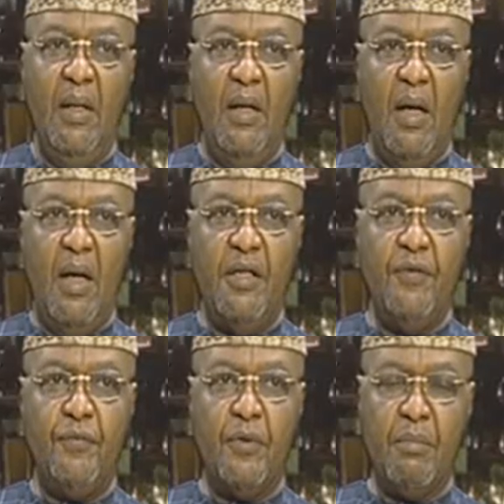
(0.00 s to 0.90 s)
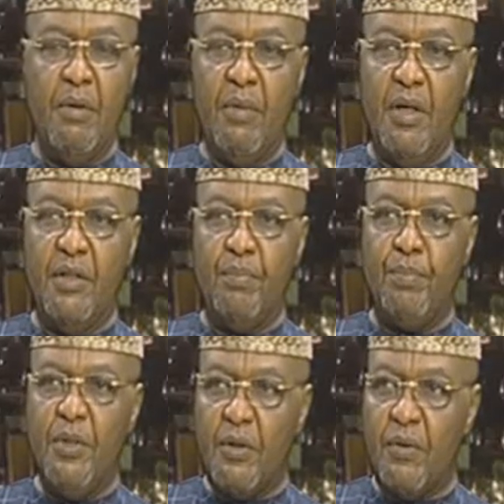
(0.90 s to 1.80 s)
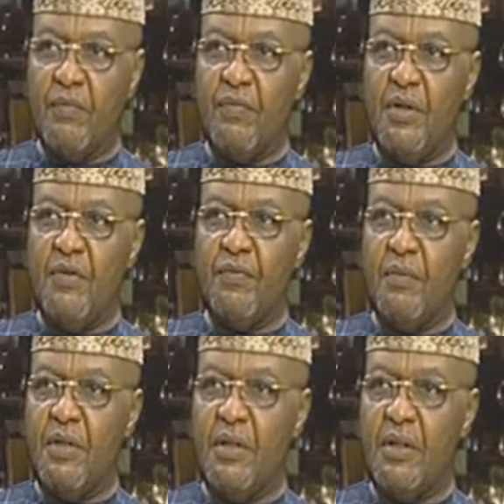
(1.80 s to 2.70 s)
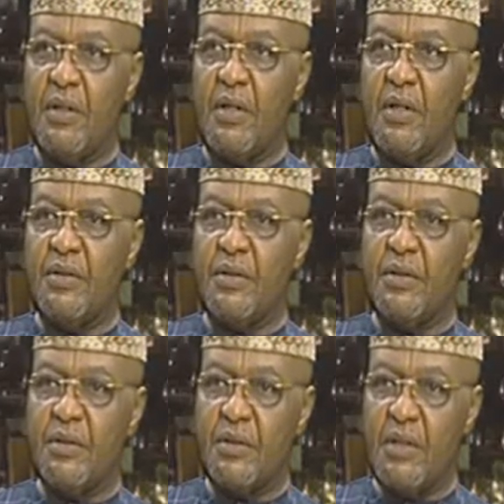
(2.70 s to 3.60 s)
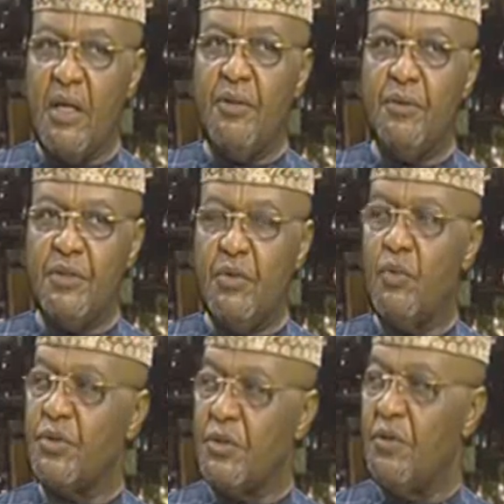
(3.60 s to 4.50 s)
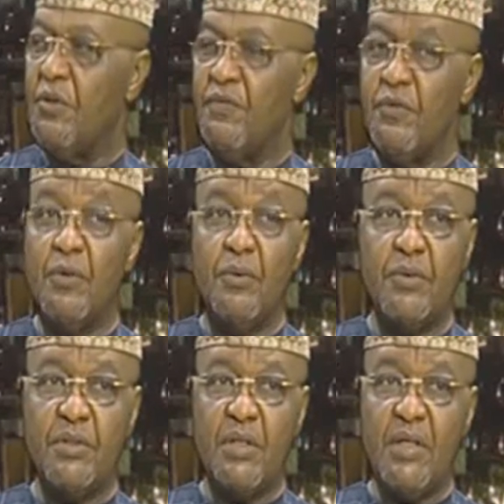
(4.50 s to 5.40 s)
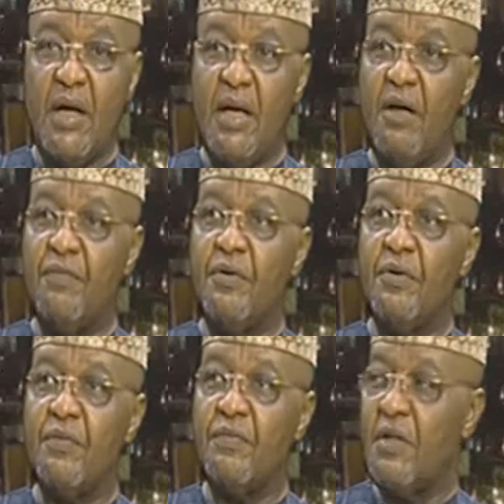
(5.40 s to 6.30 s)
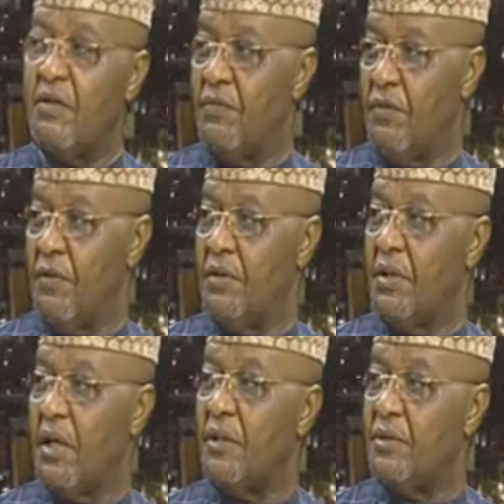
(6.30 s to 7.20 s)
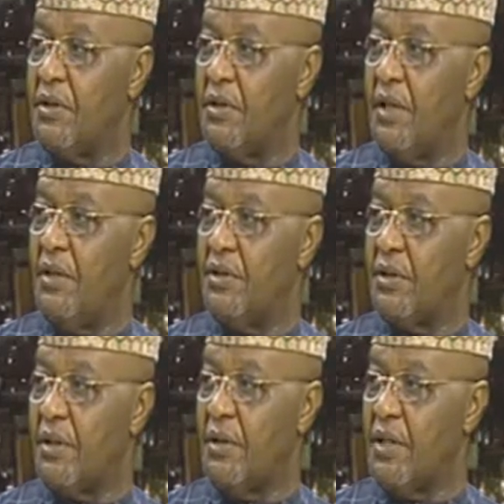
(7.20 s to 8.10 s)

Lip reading: And if you remember the peak of the Femahada crisis, Ganduje was the governor who said, I have enough land for all the cattle in Nigeria.